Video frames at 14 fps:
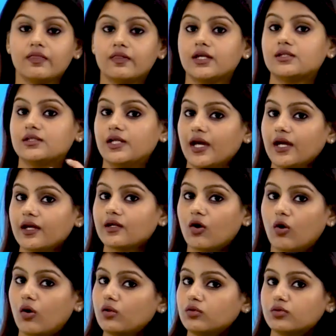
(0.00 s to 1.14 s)
they take it,
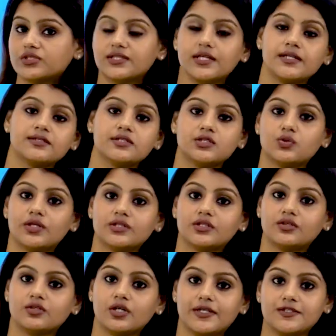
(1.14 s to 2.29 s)
all those things into
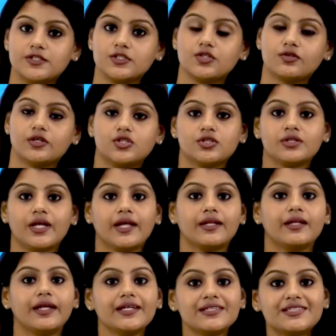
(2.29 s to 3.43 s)
consideration,
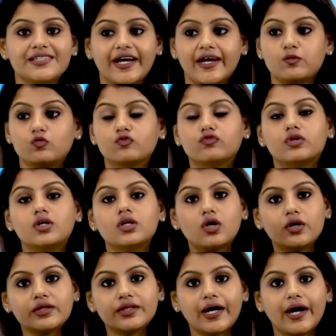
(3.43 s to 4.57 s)
and next time work
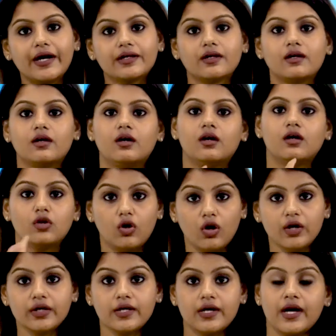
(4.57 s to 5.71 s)
on that a
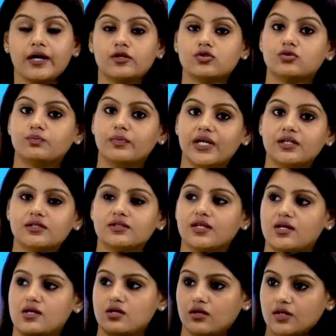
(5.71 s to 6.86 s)
lot to meet
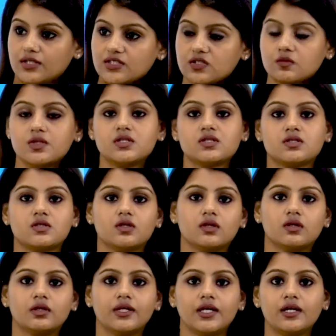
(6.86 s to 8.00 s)
their customers
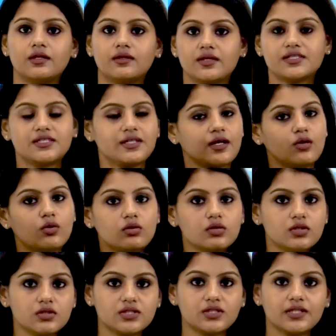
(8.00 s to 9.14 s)
need, their
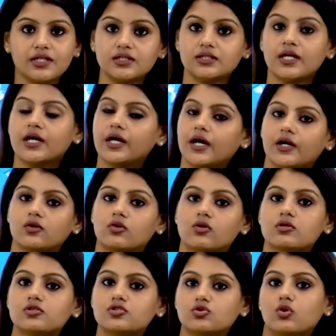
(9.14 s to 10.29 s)
stakeholders need, and
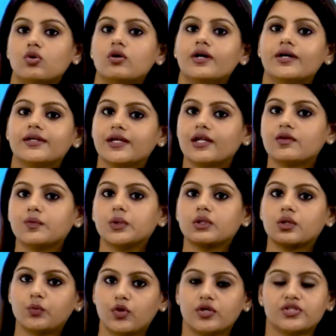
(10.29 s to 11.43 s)
also deliver
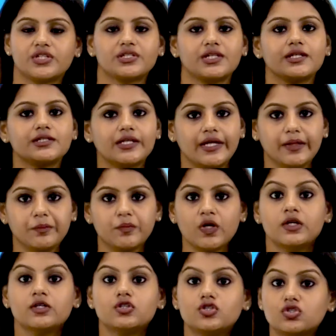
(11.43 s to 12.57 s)
the project in time.
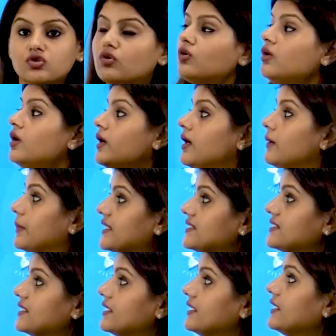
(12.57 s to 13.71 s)
So
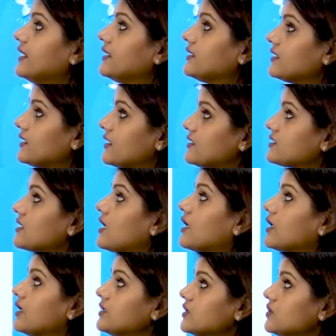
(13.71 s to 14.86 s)
basically it is a
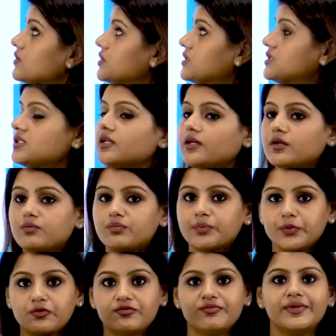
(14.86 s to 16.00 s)
continuous
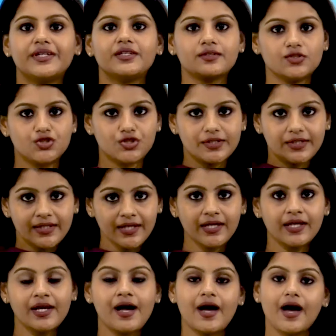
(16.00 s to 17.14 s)
improvement
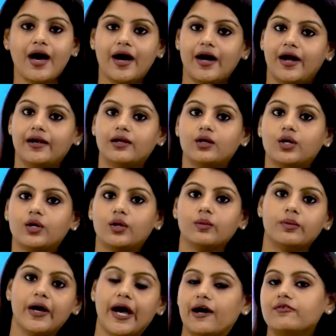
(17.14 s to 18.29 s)
journey, and
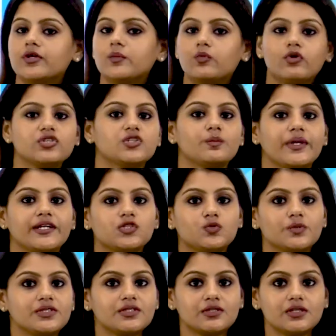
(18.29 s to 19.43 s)
having project
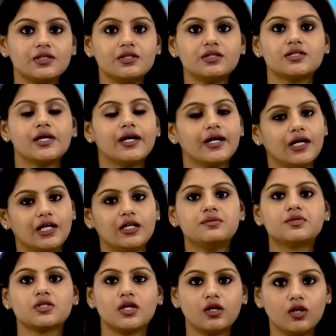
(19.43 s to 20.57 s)
management skills
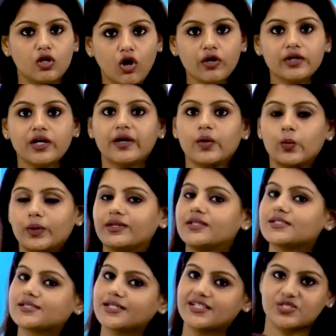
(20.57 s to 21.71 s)
helps a lot with
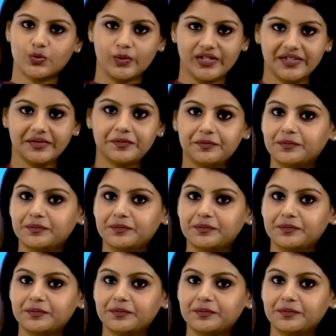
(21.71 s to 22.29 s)
this as well.